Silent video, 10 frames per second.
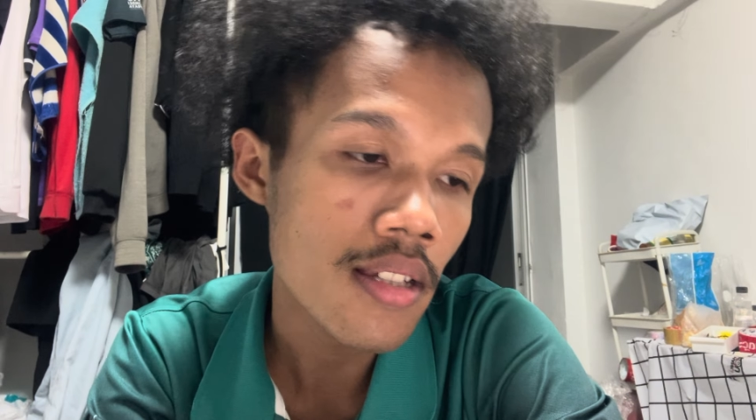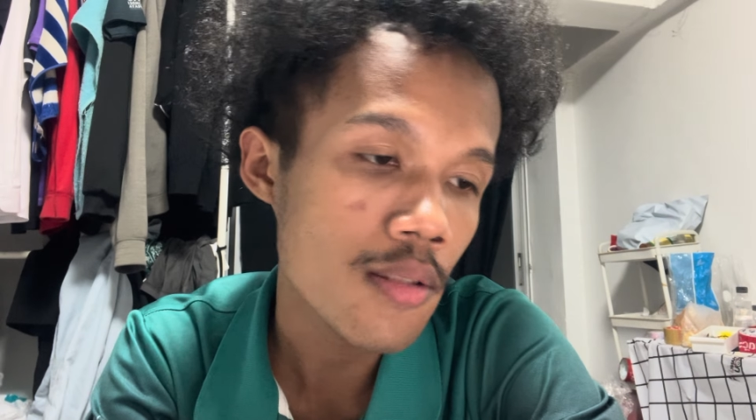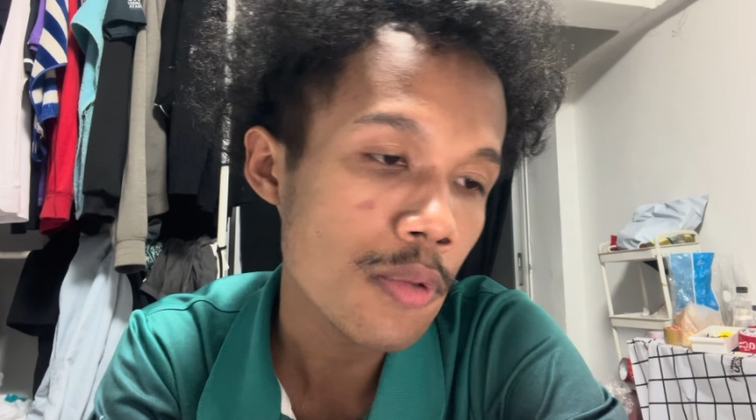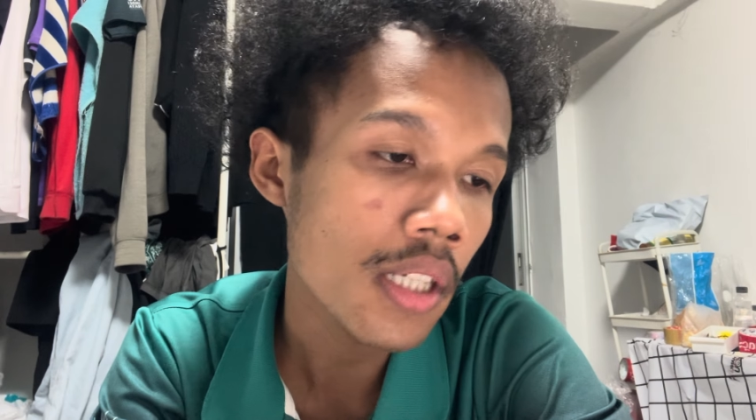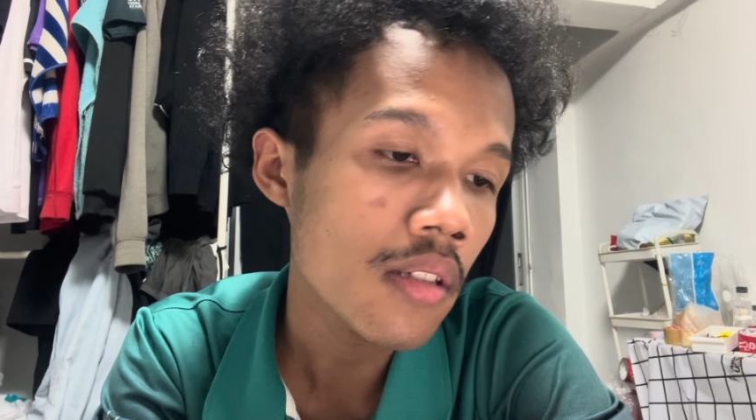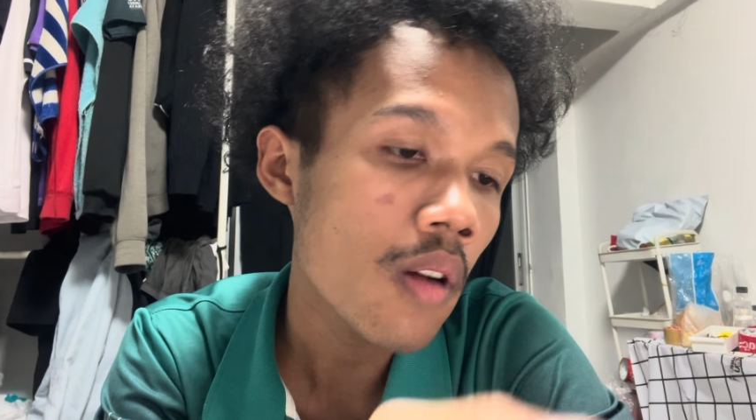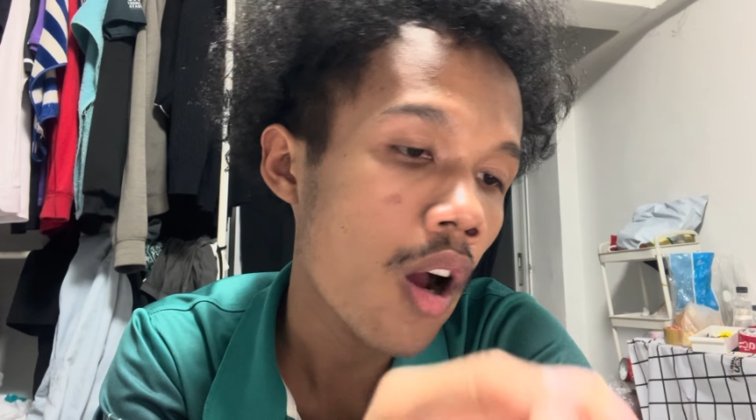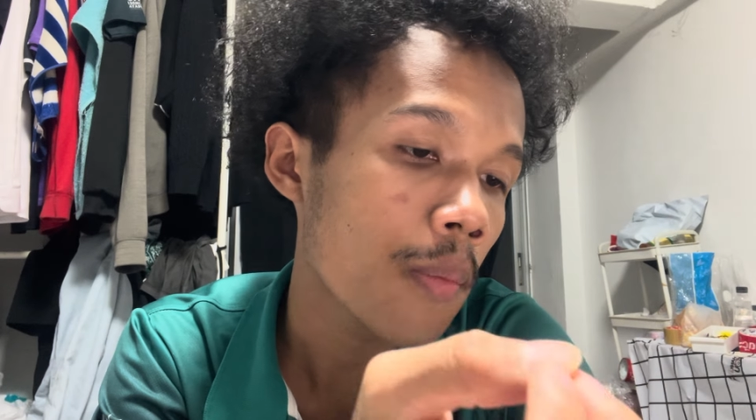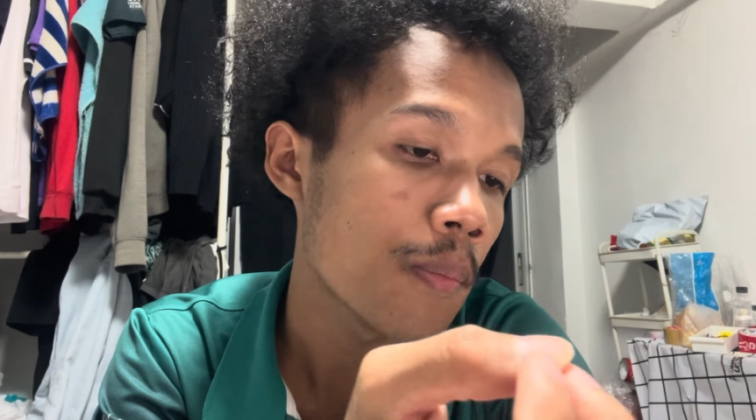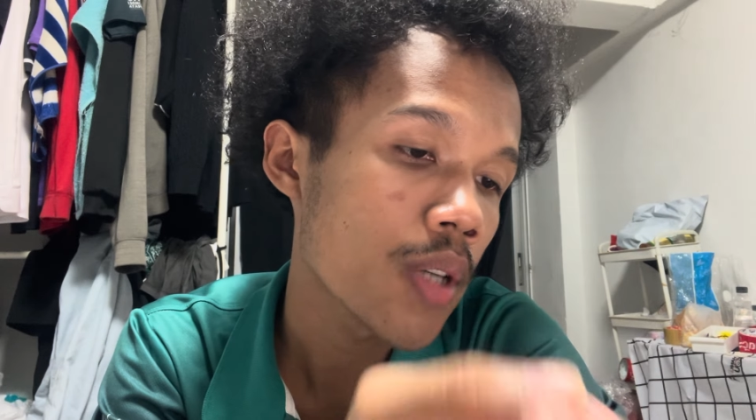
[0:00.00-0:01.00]
struggle
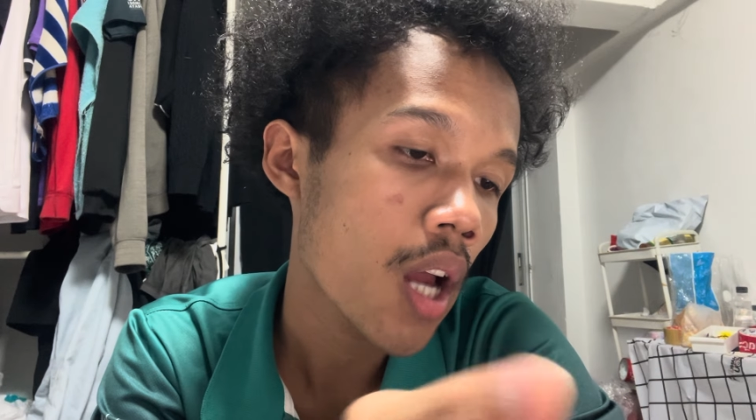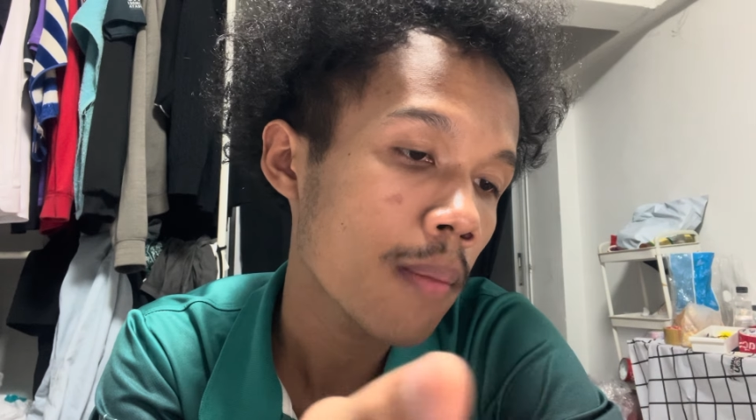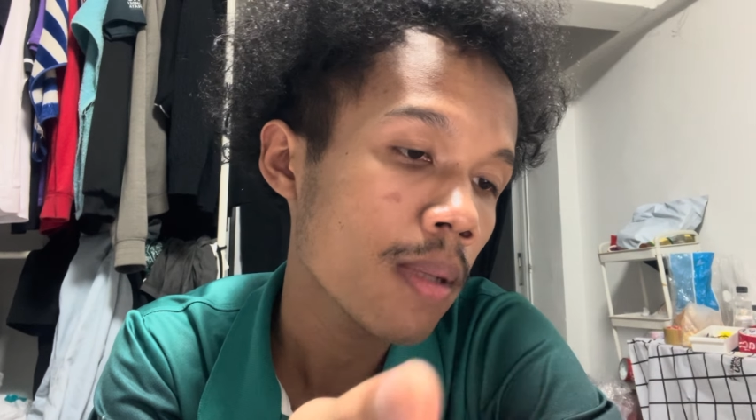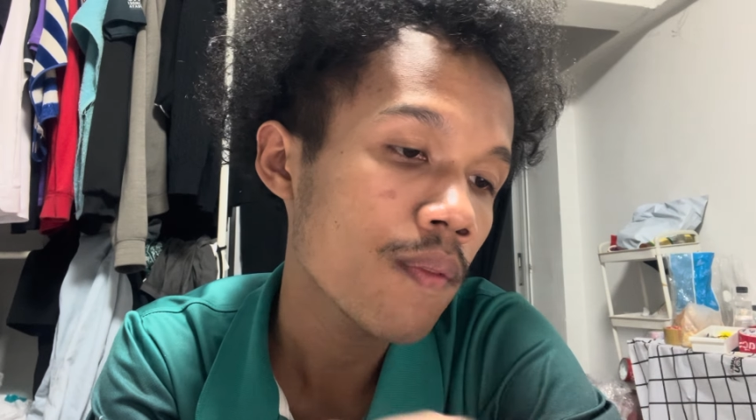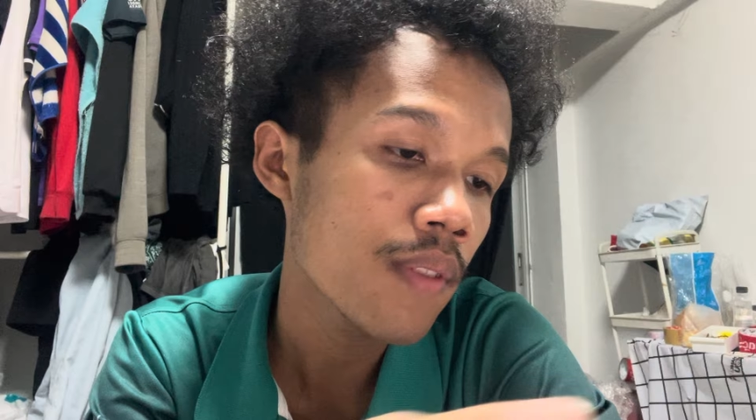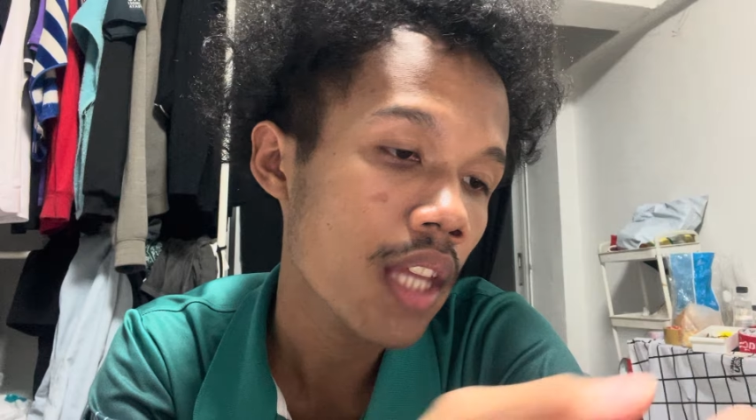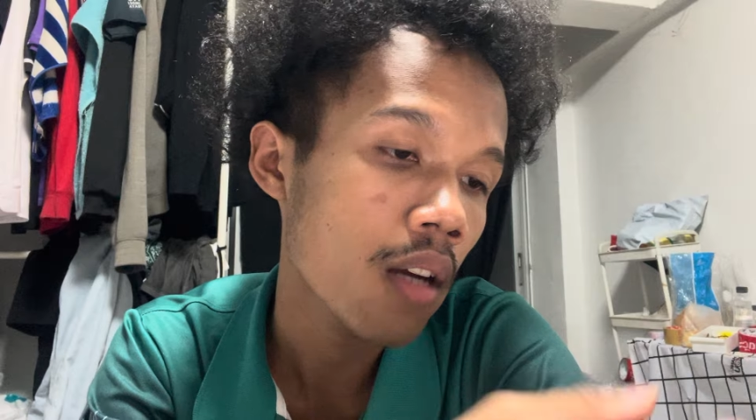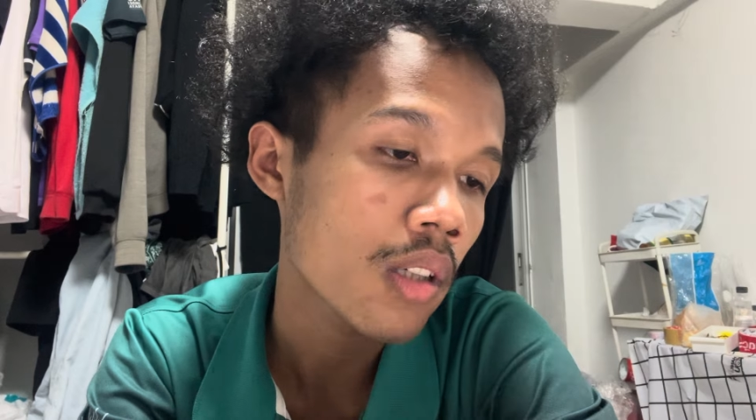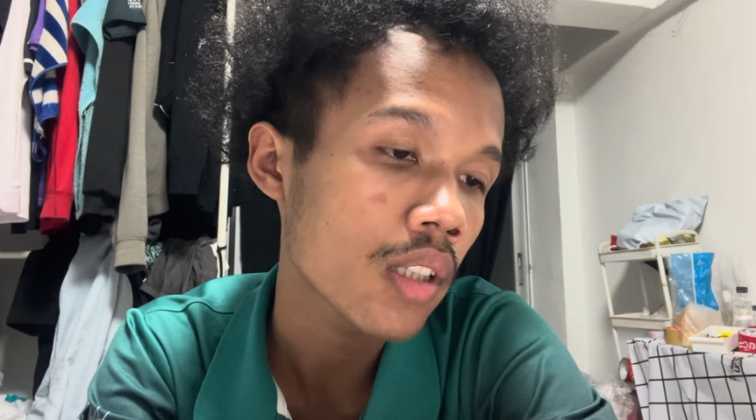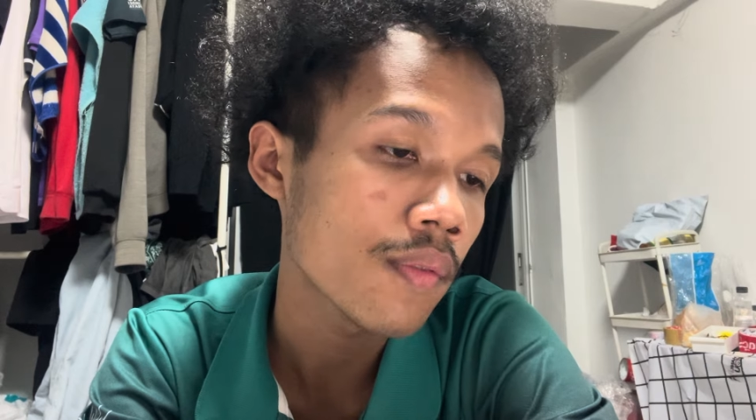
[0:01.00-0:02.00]
or problem
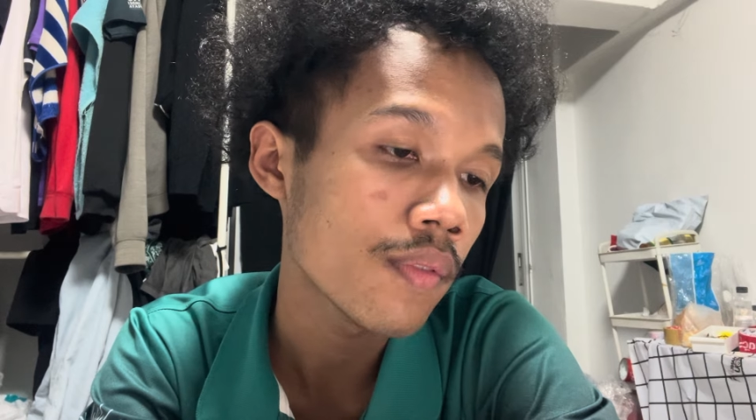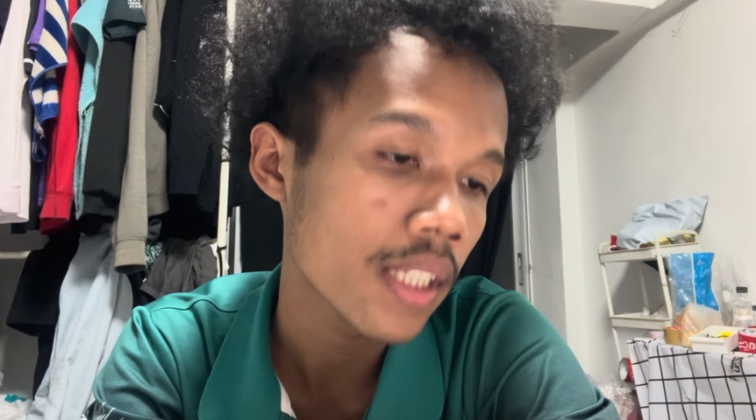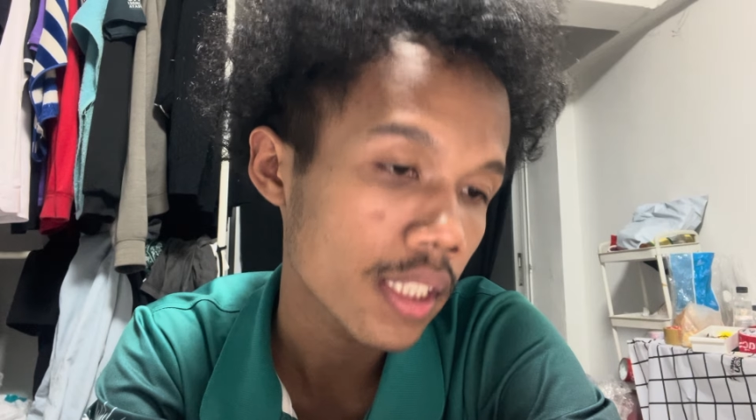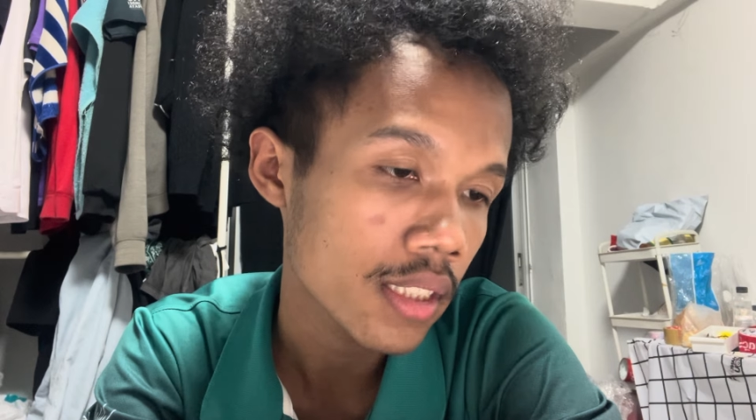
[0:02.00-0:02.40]
without conflict.